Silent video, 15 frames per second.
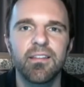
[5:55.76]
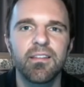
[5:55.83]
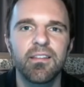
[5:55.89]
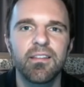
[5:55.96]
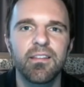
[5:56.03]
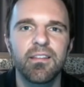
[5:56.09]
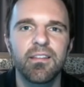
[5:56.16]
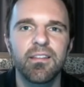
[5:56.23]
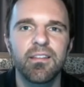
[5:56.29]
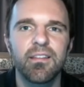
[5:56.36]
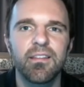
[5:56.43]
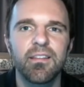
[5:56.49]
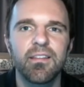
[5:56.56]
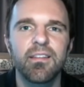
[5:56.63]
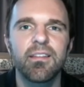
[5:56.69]

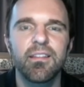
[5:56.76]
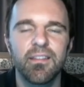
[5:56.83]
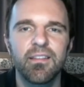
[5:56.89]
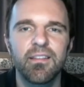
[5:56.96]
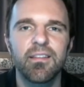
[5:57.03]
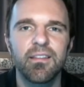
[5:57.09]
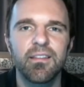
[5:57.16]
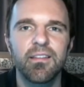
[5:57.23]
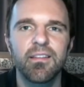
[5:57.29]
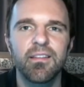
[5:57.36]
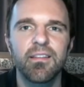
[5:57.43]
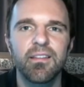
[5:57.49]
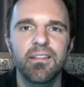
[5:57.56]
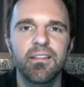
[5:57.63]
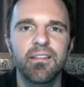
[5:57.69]

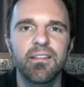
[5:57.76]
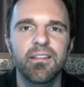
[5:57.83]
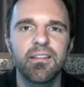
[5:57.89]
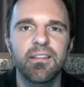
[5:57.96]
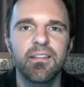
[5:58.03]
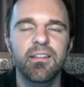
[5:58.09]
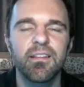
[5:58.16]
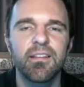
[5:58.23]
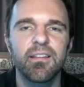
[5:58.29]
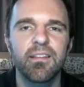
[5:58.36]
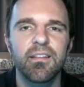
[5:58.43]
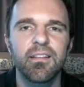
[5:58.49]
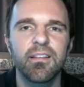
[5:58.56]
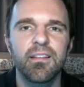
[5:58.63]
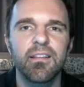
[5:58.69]

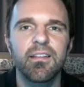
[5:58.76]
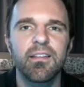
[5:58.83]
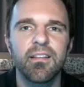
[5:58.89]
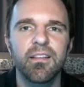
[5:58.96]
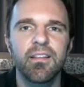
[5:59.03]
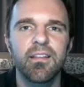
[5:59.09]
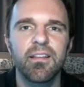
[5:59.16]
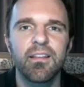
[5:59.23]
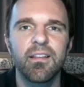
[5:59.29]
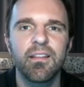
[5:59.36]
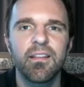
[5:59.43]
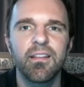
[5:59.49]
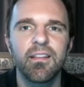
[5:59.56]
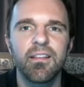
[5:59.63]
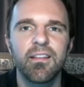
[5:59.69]

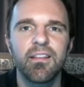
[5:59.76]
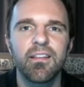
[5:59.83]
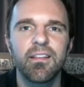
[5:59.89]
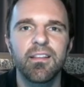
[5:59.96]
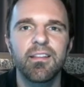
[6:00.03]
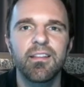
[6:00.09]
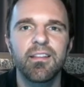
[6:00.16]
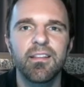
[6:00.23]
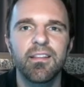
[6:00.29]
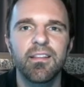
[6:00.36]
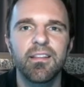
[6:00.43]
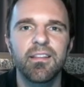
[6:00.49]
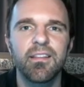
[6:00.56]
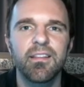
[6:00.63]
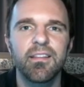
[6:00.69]

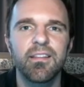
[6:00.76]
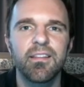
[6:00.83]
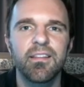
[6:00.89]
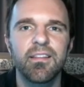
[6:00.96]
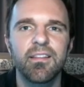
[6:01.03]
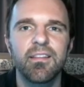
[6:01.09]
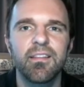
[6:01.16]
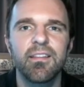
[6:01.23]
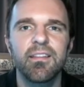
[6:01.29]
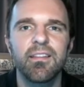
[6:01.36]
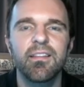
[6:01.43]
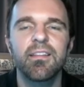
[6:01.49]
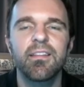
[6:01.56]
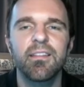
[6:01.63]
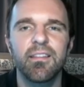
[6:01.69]

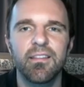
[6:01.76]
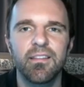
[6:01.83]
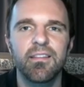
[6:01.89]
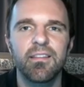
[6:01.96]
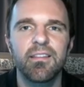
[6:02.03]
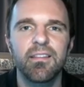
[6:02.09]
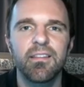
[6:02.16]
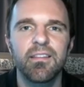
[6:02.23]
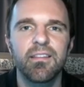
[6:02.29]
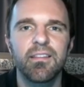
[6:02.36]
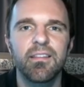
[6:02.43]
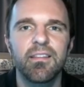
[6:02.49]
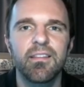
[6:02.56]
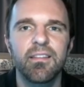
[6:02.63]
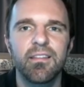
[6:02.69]

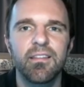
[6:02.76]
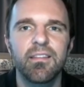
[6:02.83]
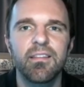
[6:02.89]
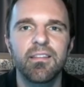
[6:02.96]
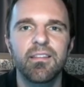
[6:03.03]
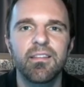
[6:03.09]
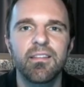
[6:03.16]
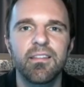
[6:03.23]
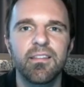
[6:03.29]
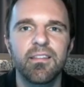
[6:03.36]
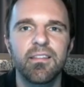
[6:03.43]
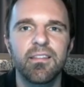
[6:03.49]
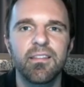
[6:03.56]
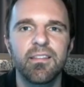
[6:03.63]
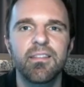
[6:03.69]
(not speaking)